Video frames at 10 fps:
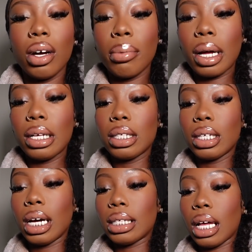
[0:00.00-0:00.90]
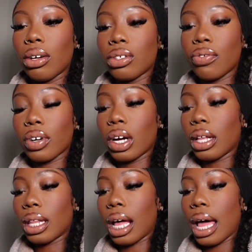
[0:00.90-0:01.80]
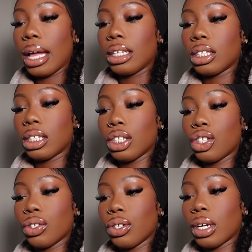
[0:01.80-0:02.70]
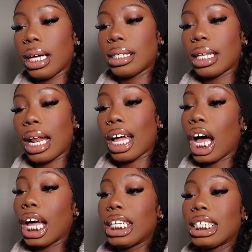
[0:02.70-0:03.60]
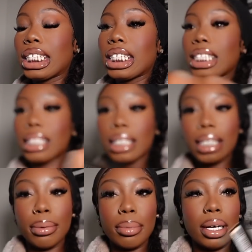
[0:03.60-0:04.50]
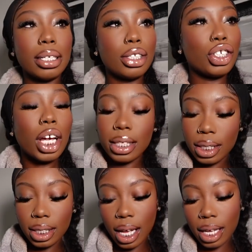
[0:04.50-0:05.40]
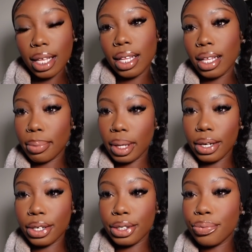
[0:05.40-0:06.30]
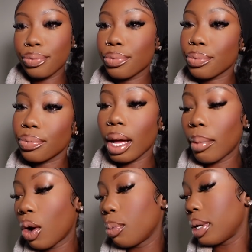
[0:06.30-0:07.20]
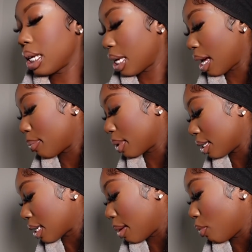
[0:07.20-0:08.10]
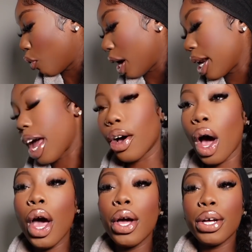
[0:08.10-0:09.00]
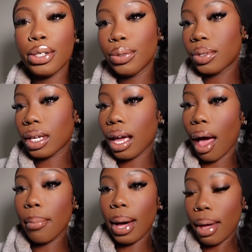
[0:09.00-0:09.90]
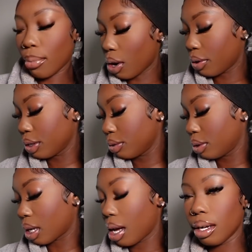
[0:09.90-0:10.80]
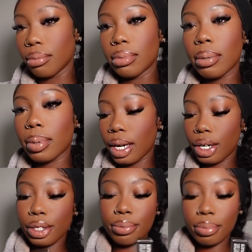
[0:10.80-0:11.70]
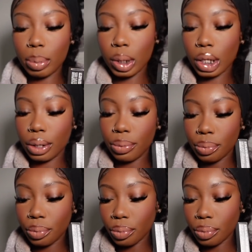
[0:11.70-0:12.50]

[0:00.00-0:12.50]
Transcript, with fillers: Oh my god, you guys, I also forgot that I to show you guys that I got some chestnut lip liner. I'm not opening it yet because I'm right now using By Mario's um, lip liner. It's pretty good.